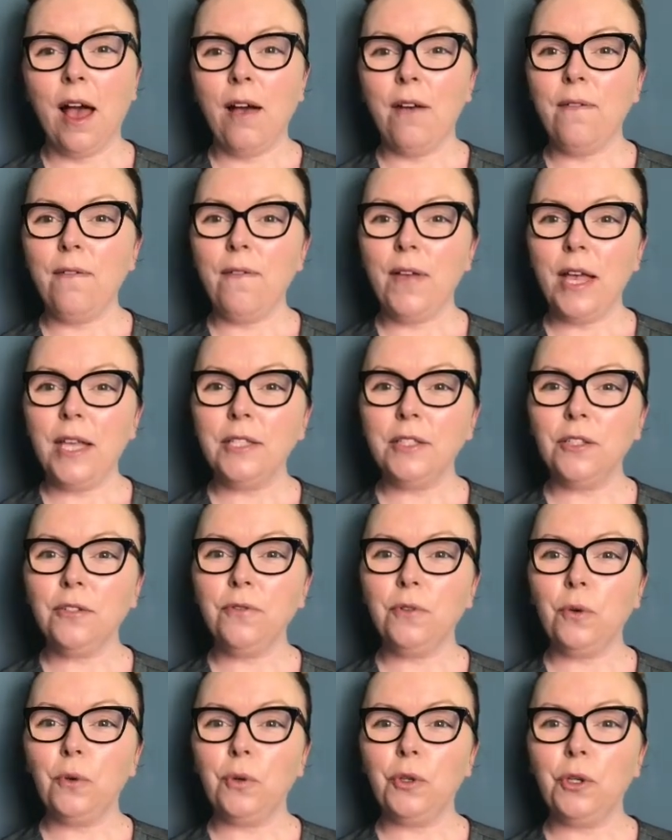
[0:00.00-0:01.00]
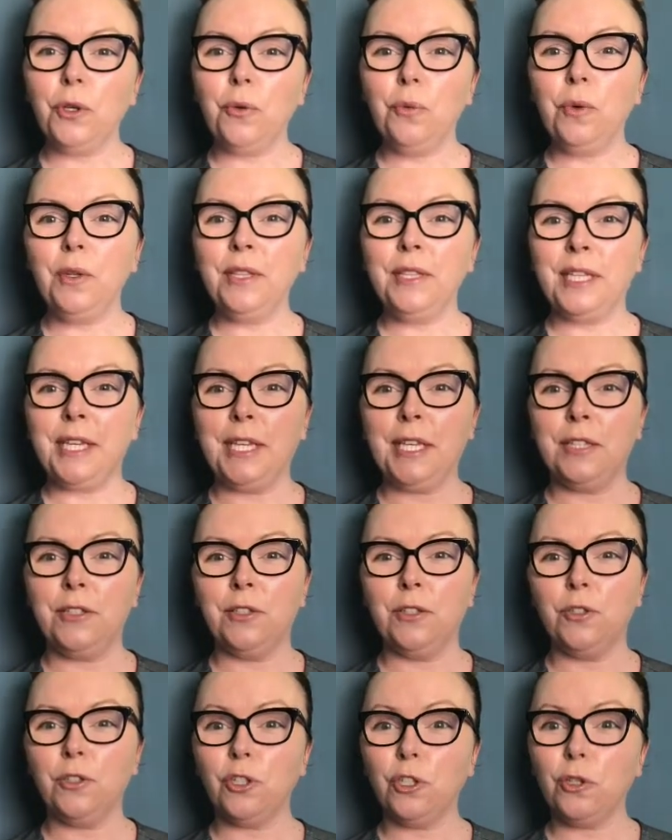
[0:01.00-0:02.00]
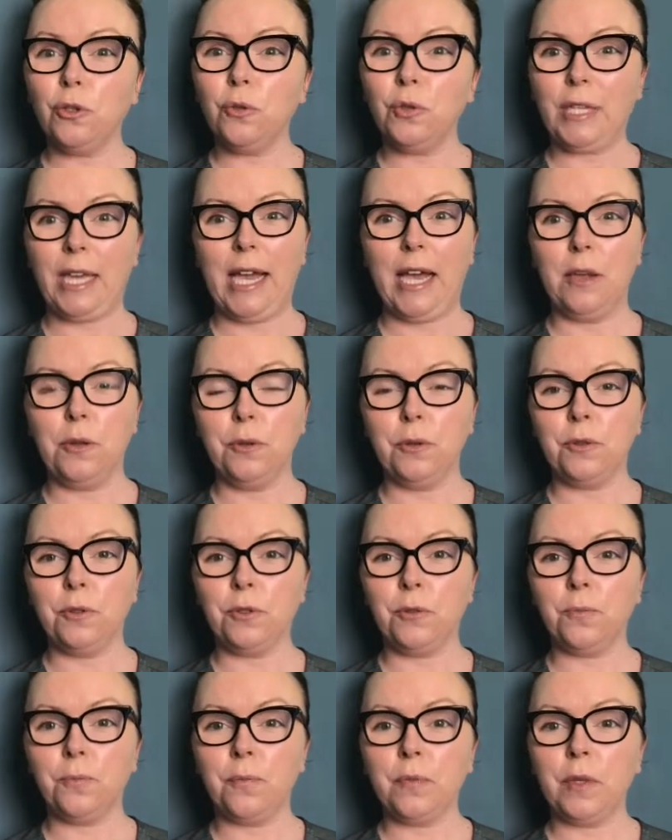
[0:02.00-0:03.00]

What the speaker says: First of all, you will need 2 towels,